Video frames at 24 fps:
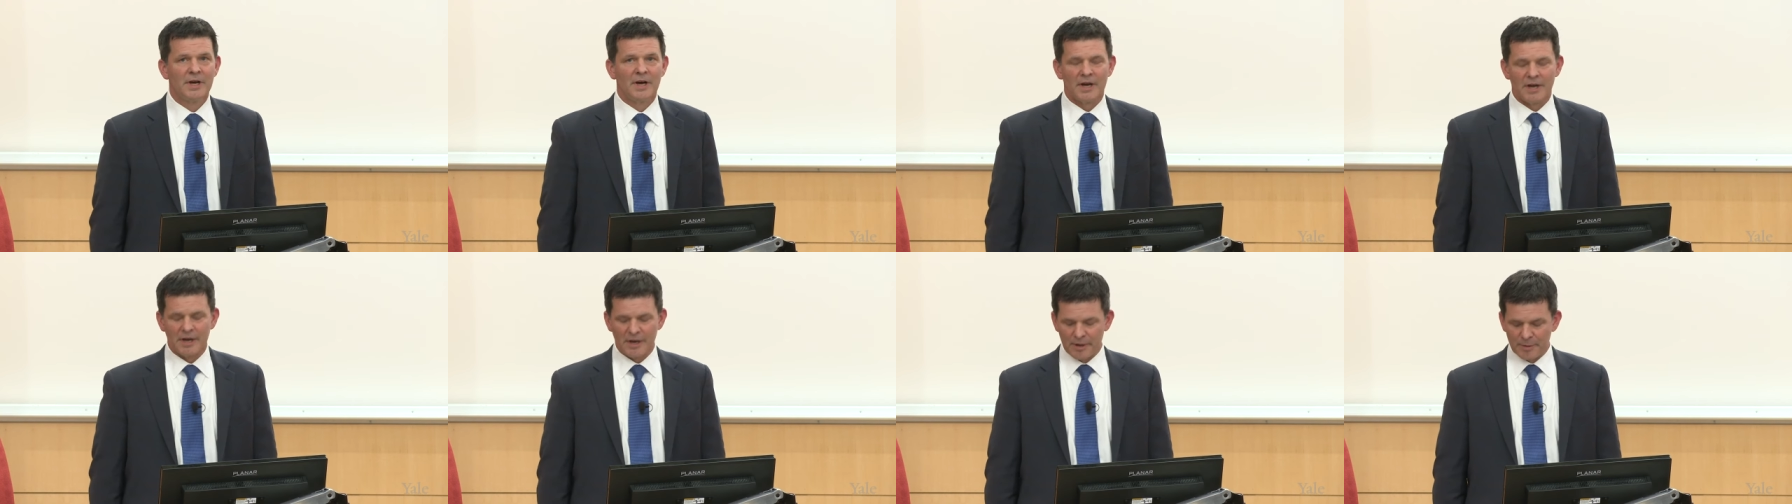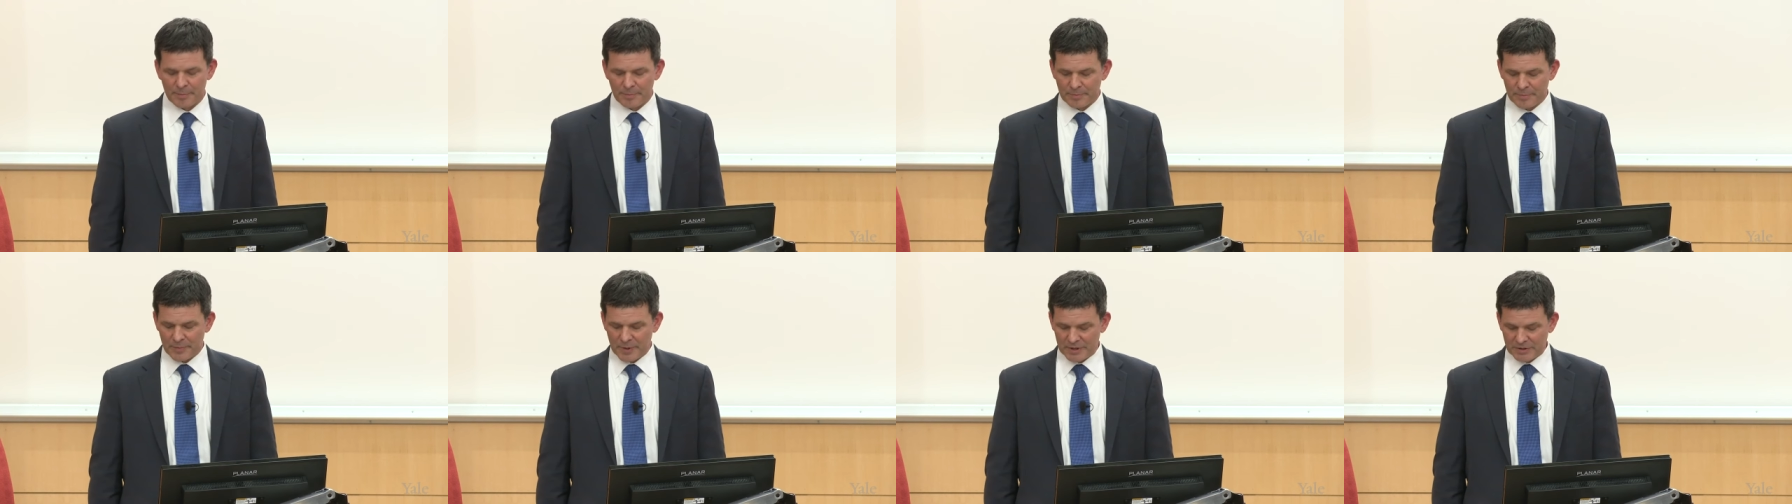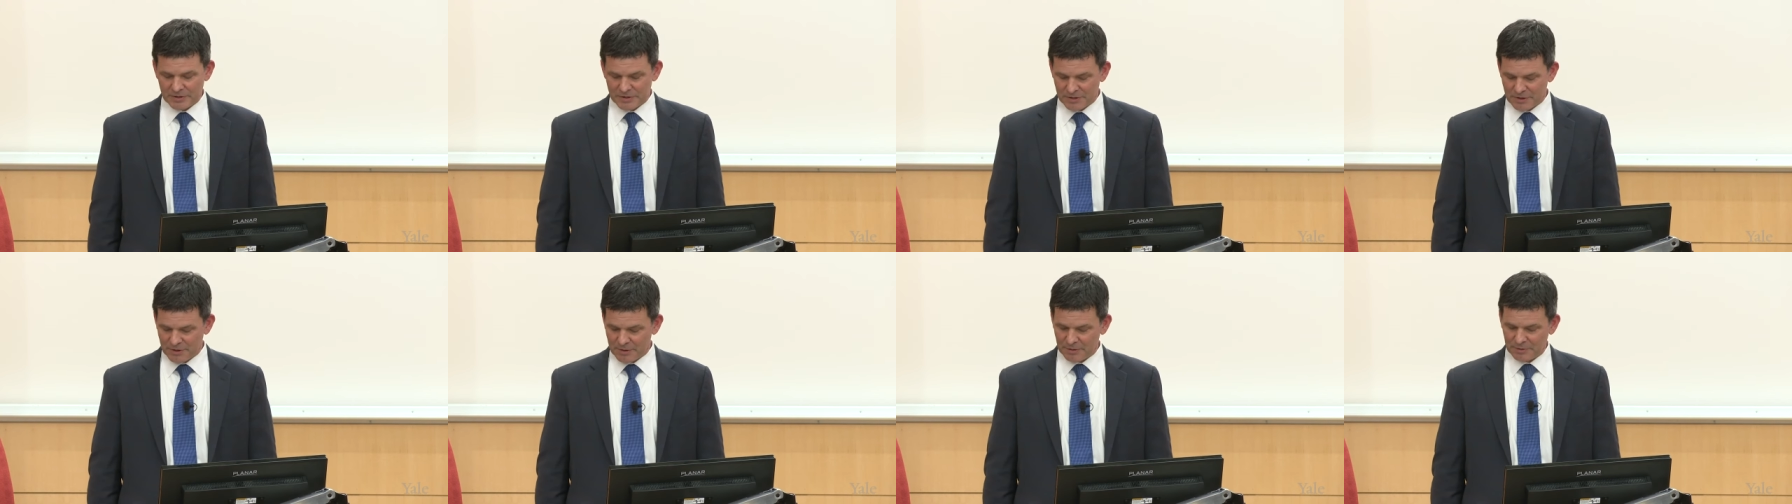Um,
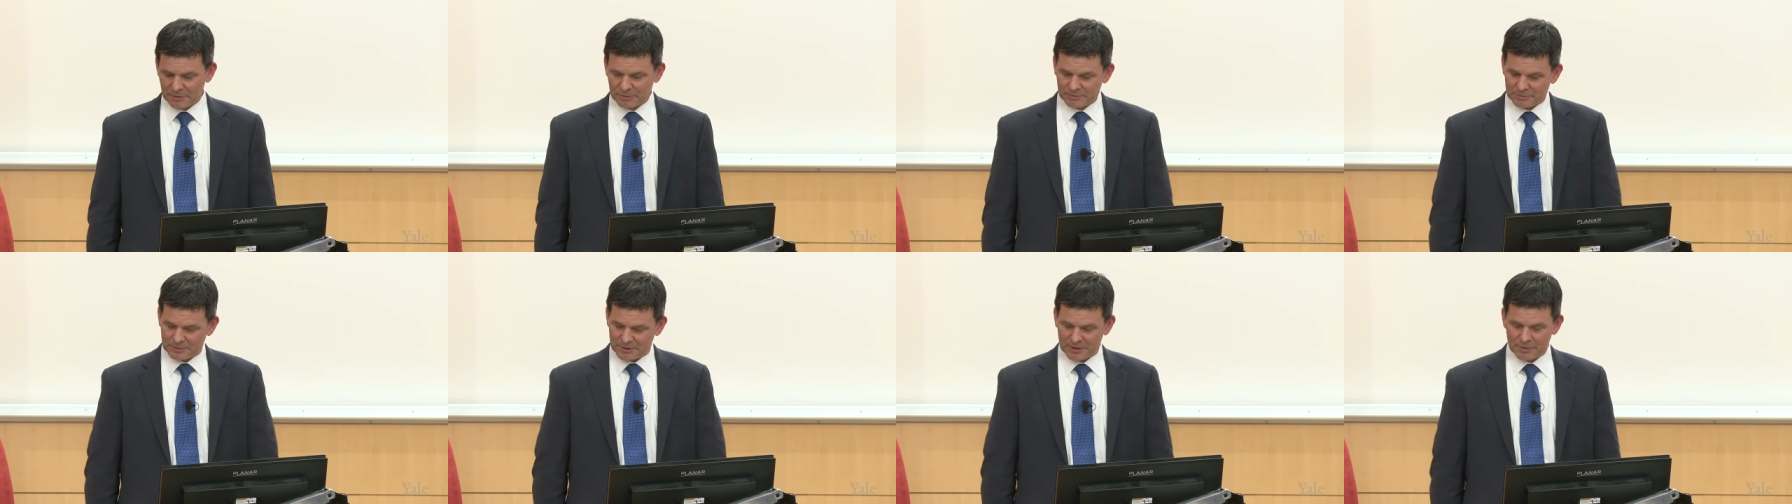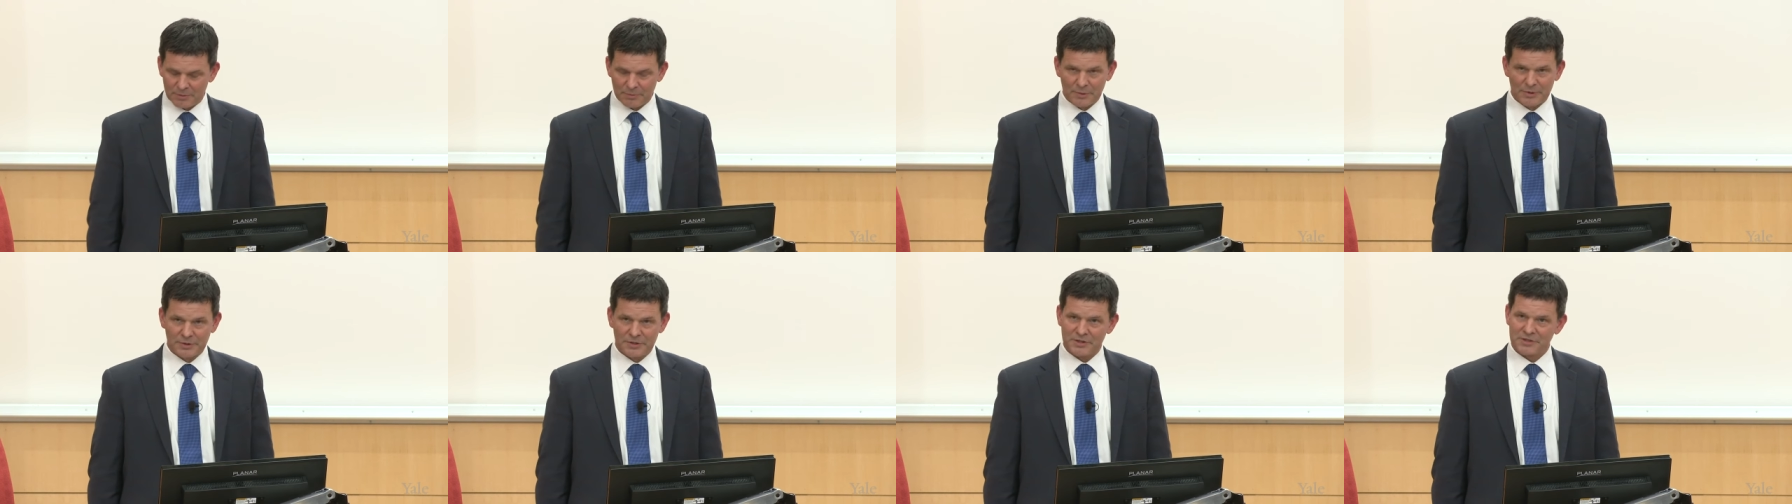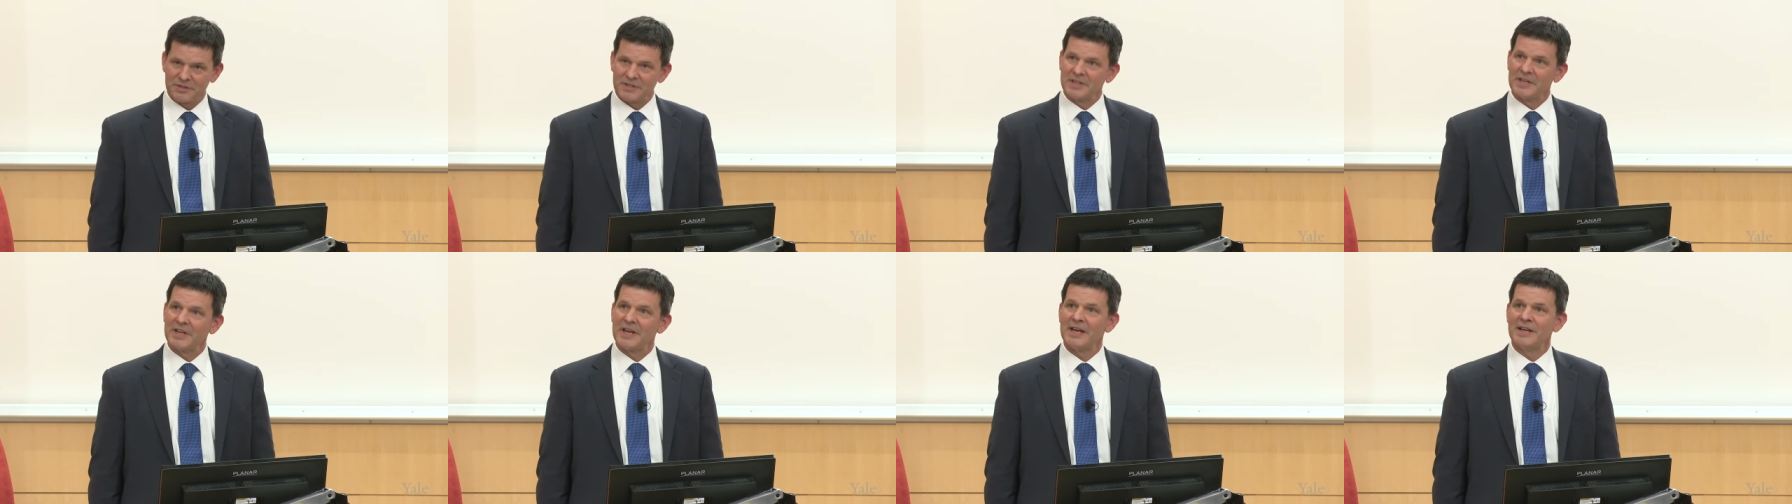and so you know, we'll
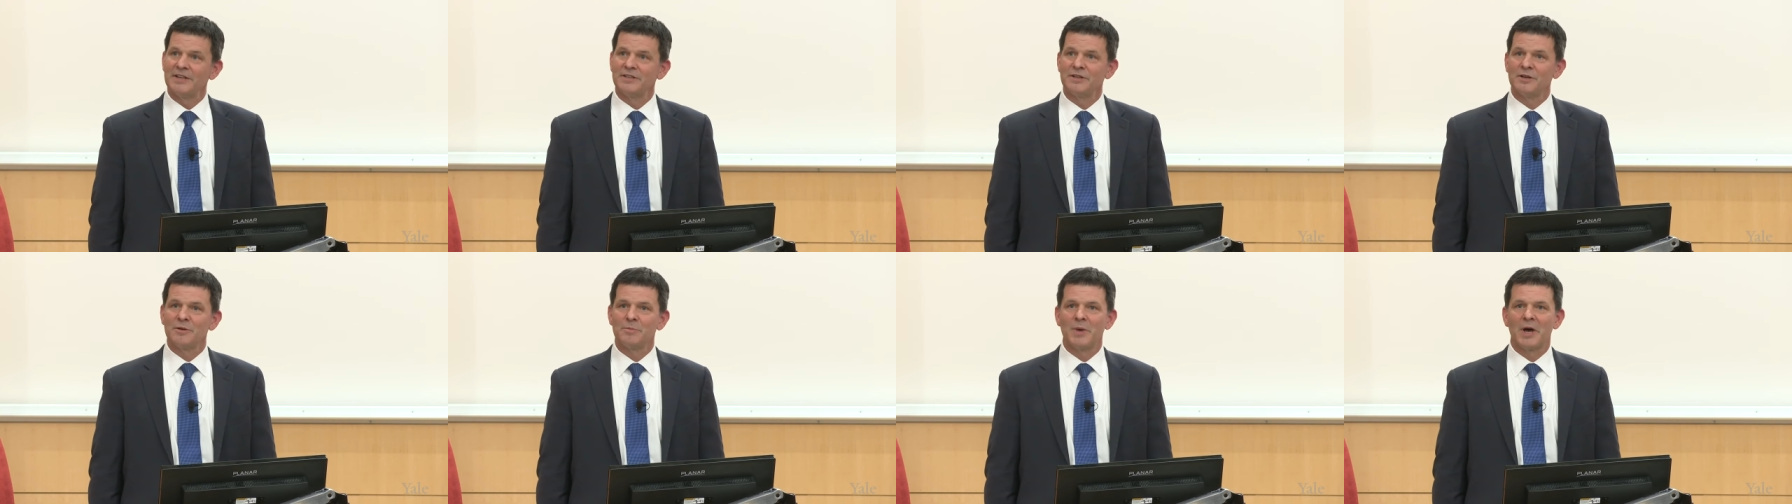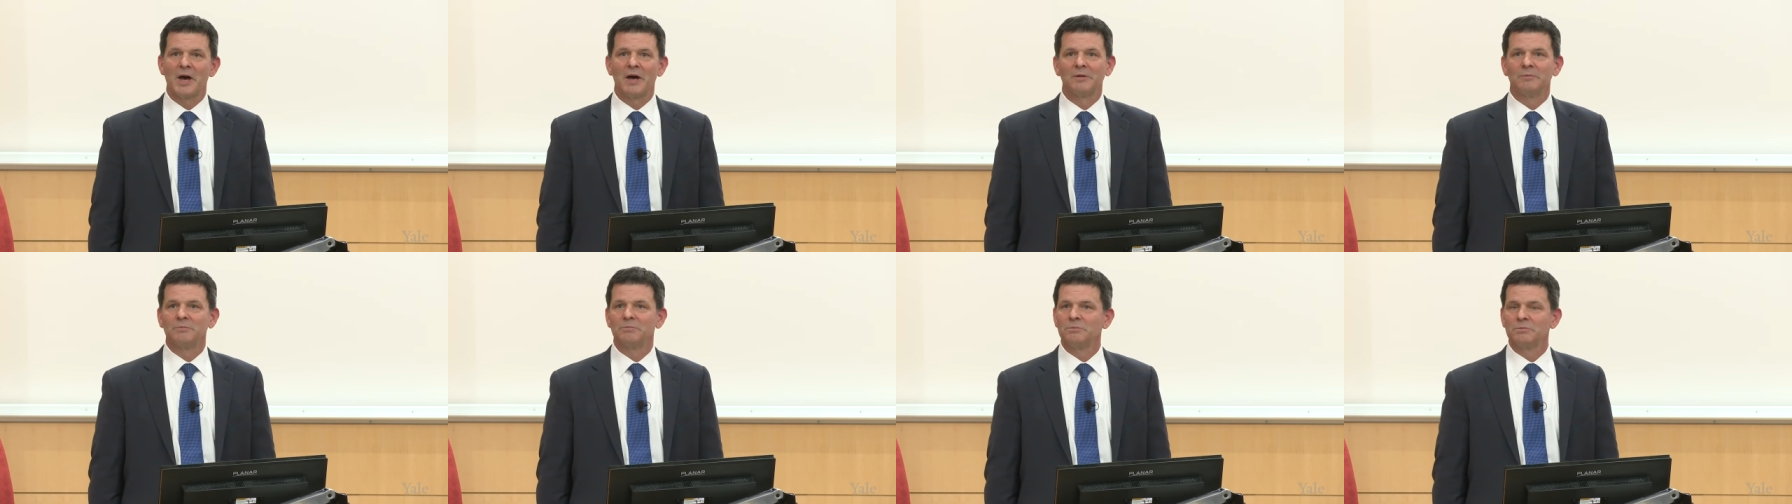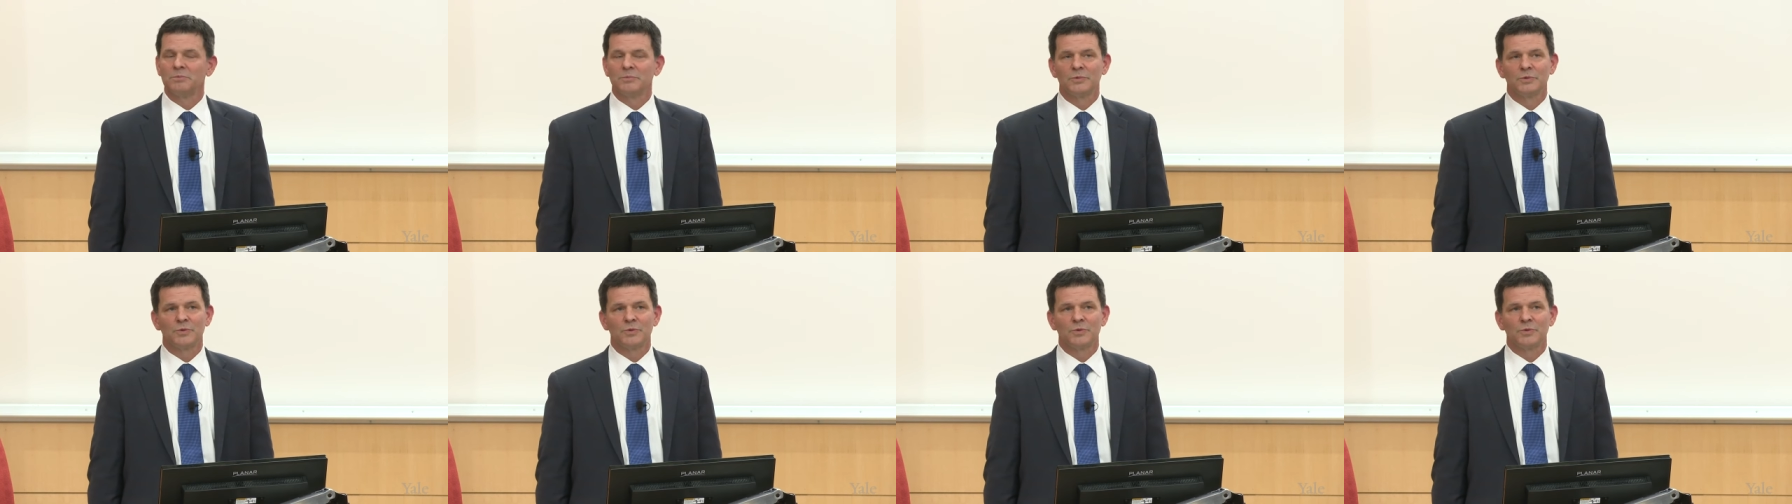just engage in about